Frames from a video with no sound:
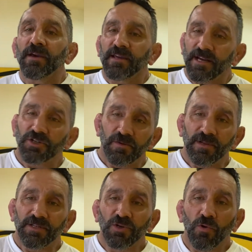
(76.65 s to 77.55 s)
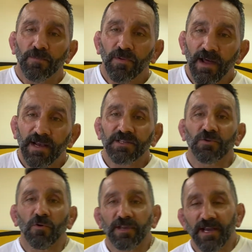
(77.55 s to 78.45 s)
catching them in the solar plex,
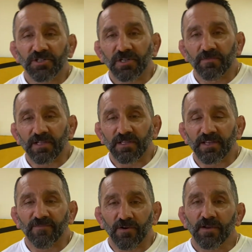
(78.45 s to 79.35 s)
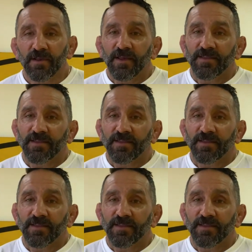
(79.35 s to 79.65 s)
or catching them in the liver.